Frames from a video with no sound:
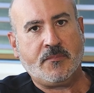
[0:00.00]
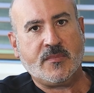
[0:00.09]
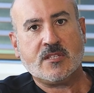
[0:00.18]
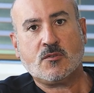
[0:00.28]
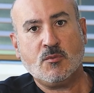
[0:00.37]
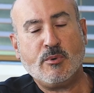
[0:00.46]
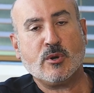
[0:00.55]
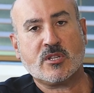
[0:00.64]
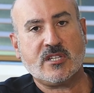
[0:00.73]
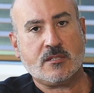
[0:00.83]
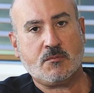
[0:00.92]

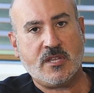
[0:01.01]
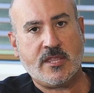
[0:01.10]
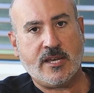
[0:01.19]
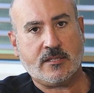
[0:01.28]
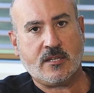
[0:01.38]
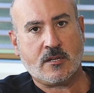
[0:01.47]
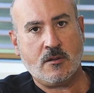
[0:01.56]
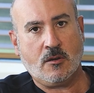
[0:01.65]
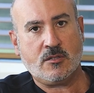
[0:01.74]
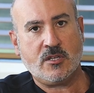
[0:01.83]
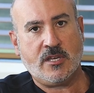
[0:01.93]
support us with that
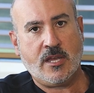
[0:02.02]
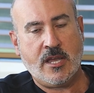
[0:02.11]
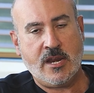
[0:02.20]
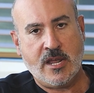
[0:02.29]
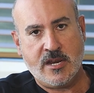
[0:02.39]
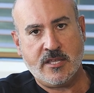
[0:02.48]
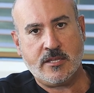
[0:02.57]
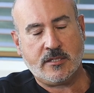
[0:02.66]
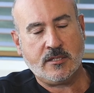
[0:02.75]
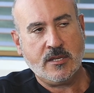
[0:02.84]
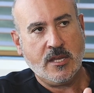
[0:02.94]
technology, and I
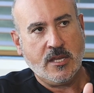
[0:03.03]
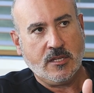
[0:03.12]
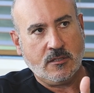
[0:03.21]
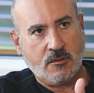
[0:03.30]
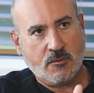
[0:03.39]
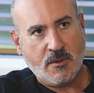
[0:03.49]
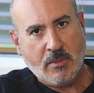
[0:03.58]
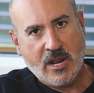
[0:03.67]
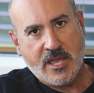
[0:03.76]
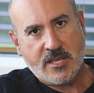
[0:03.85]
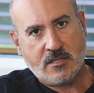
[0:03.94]
needed to
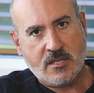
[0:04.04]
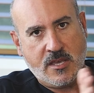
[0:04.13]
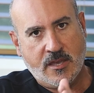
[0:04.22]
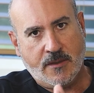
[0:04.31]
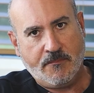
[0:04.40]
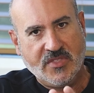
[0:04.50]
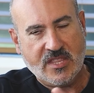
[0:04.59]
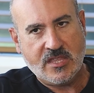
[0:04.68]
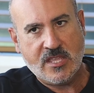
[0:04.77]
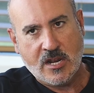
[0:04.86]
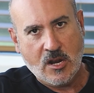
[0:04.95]
replace the
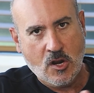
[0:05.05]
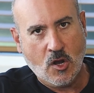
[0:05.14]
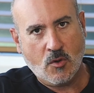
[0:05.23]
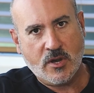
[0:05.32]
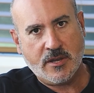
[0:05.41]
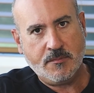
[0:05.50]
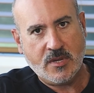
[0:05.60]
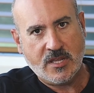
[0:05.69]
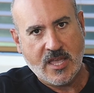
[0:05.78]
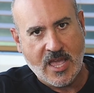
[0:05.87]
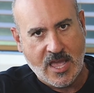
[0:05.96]
lower
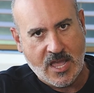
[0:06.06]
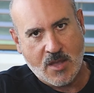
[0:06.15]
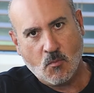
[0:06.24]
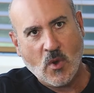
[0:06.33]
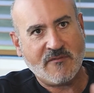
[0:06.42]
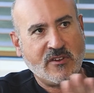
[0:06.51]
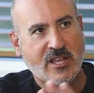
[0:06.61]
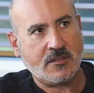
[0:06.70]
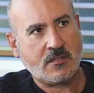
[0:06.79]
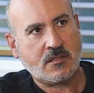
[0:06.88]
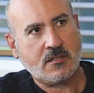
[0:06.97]

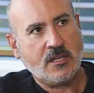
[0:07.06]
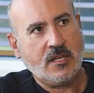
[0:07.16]
wavelengths.